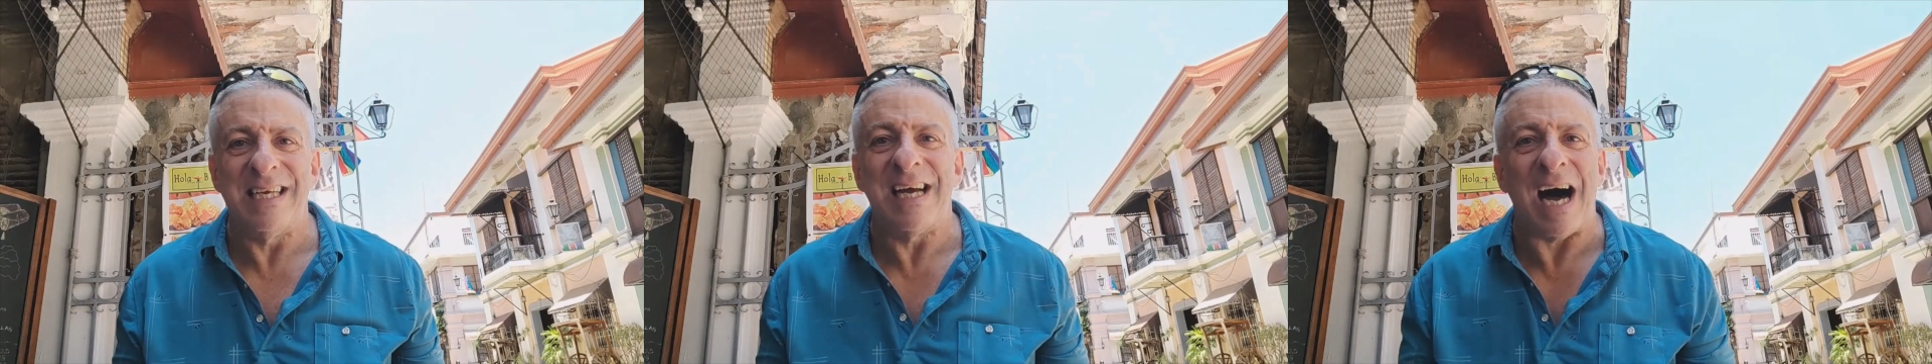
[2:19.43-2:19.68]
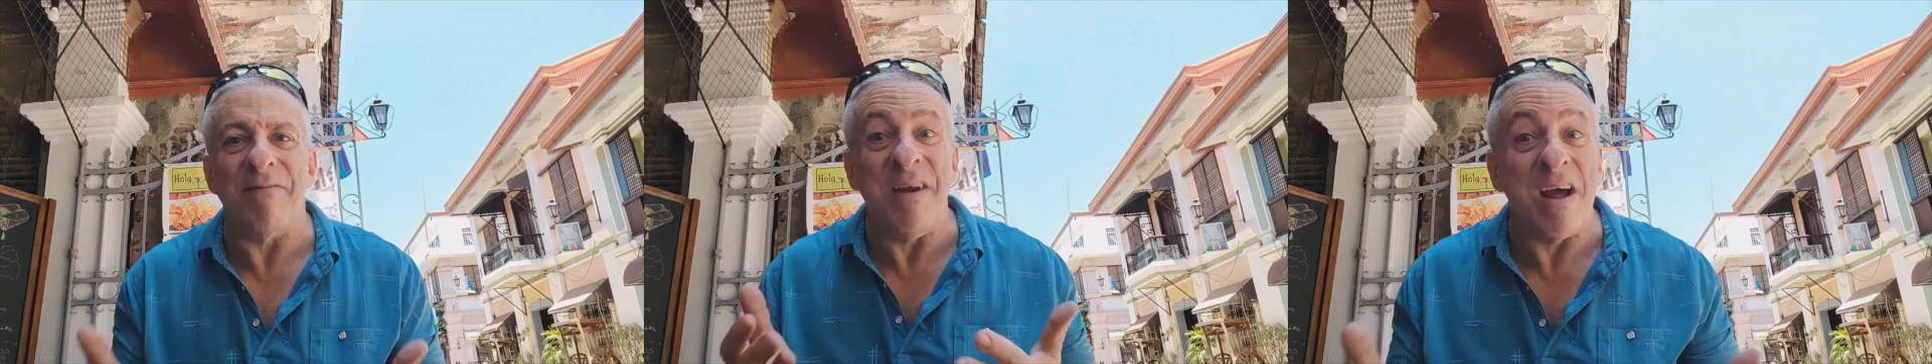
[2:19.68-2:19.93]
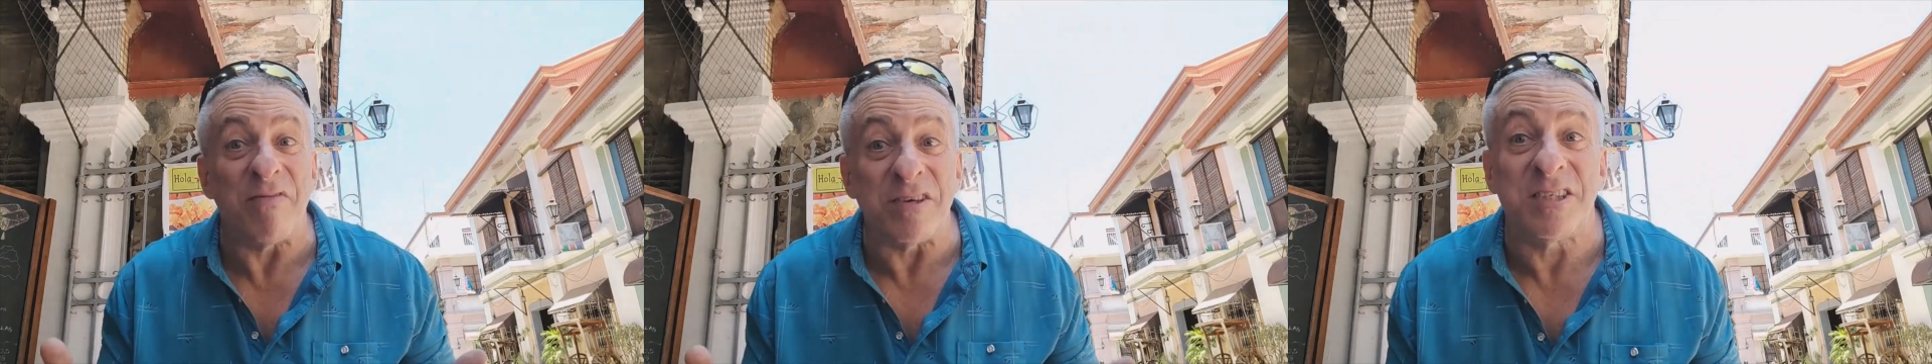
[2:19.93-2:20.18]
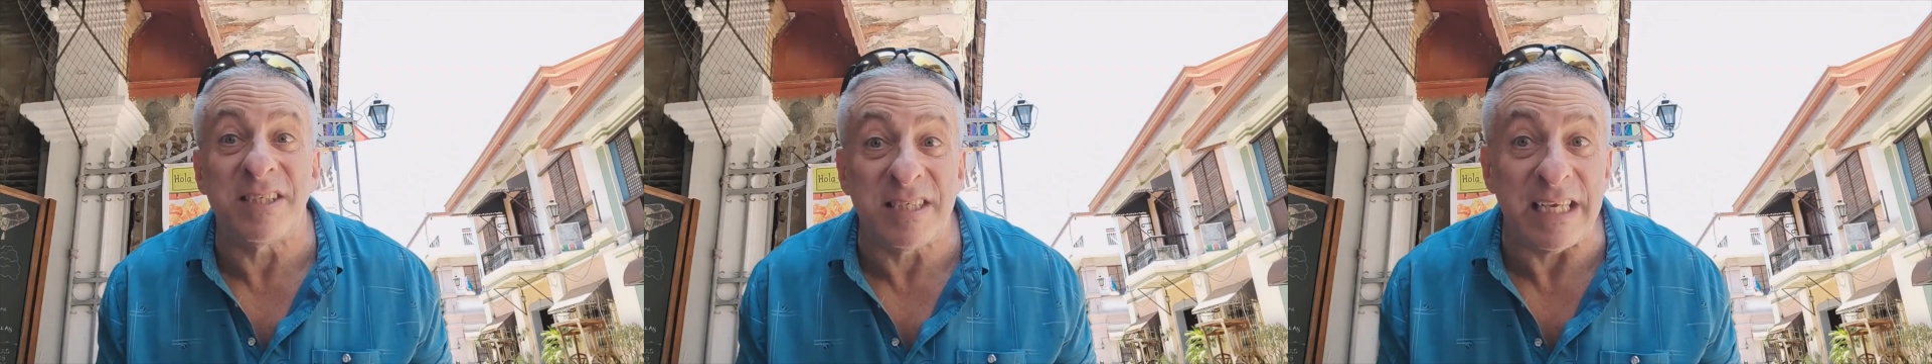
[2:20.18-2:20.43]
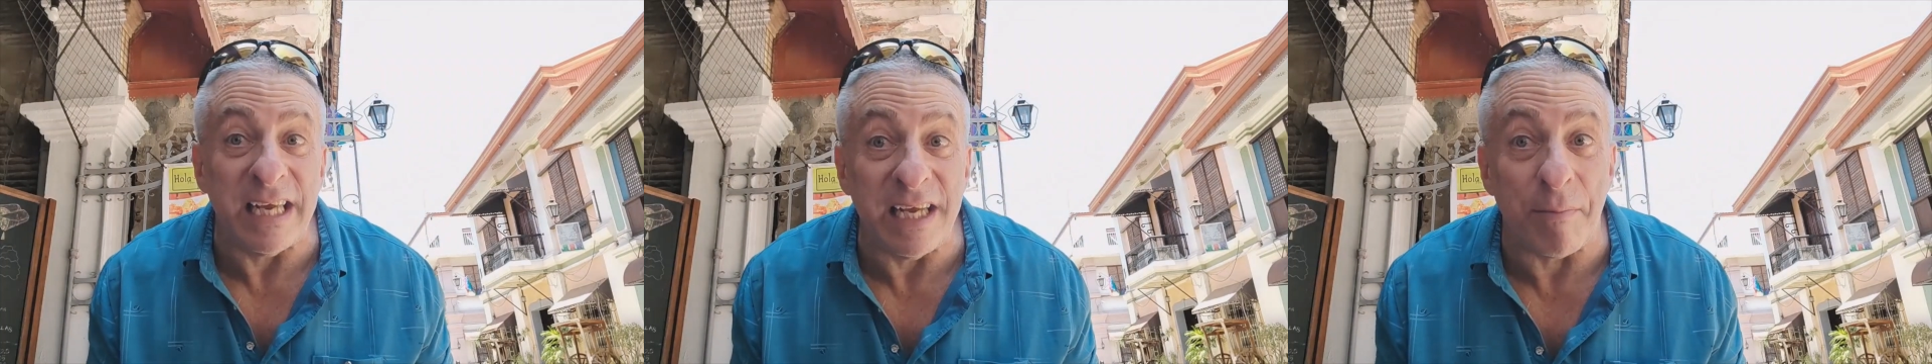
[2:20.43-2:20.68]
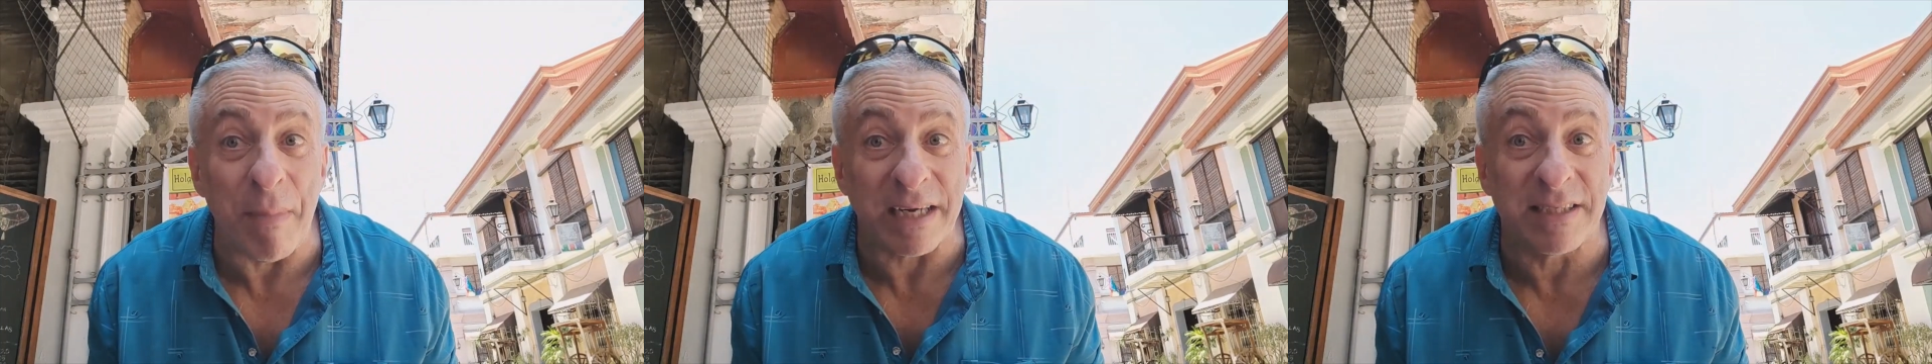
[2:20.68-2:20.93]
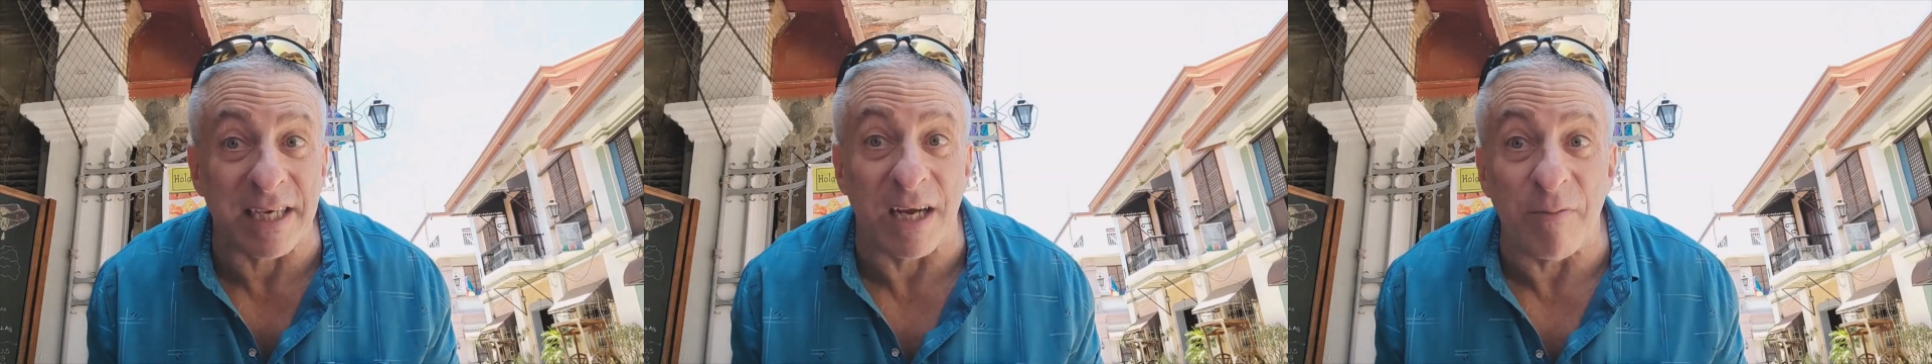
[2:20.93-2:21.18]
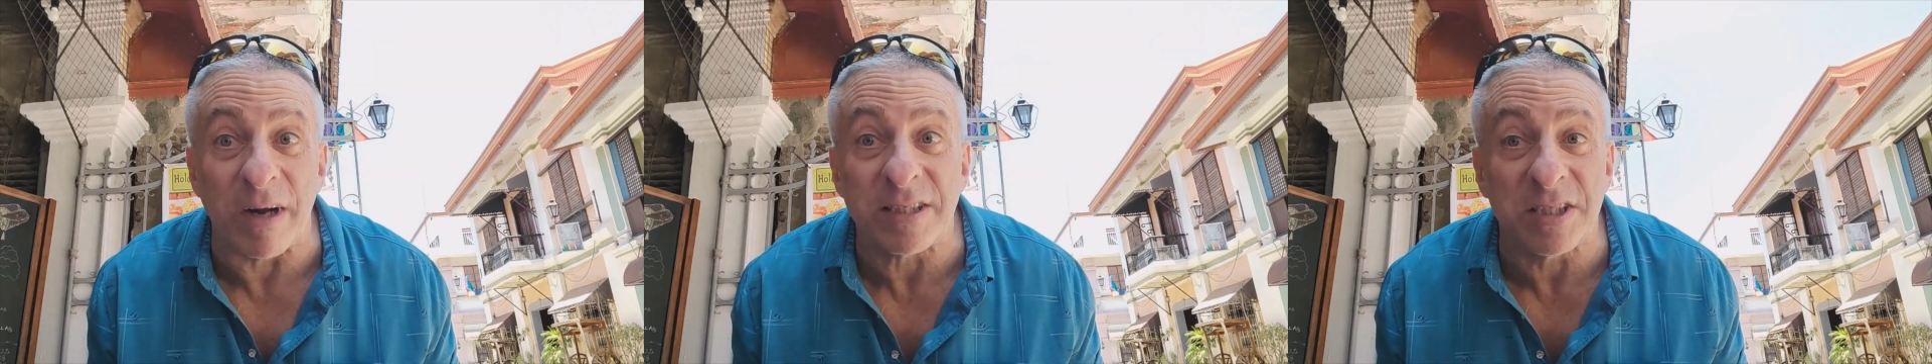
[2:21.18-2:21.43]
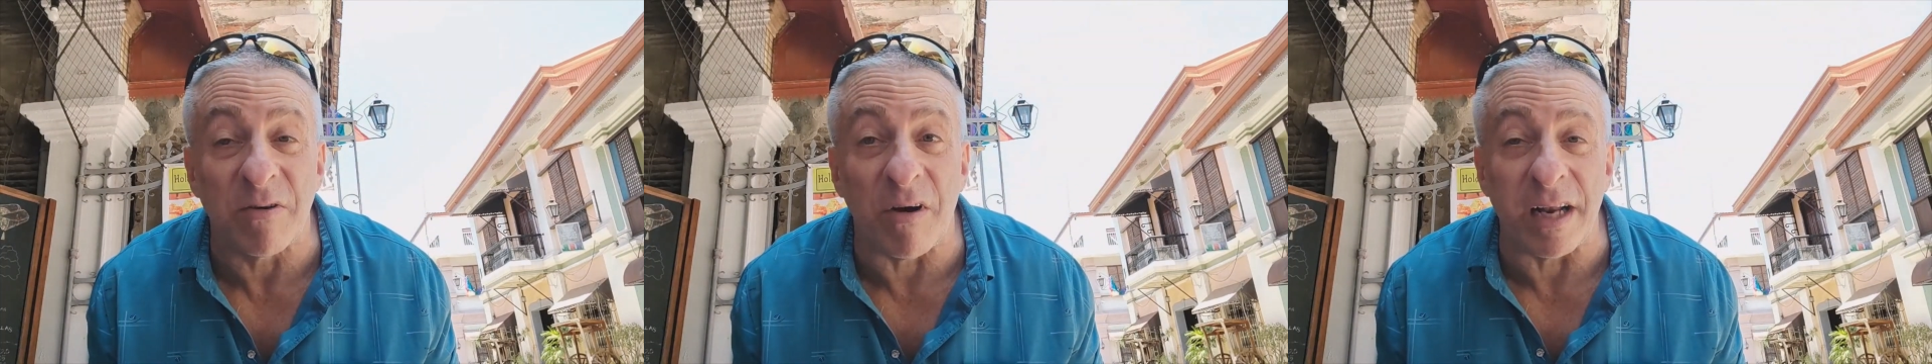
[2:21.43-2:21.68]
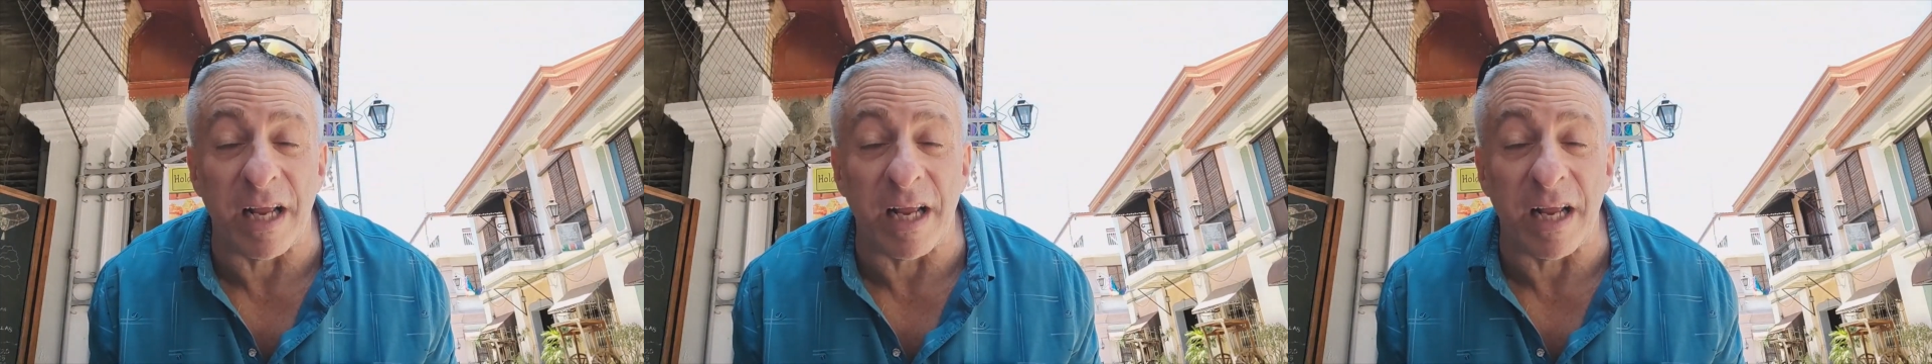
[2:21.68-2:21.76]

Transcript: I've never seen a Mexican restaurant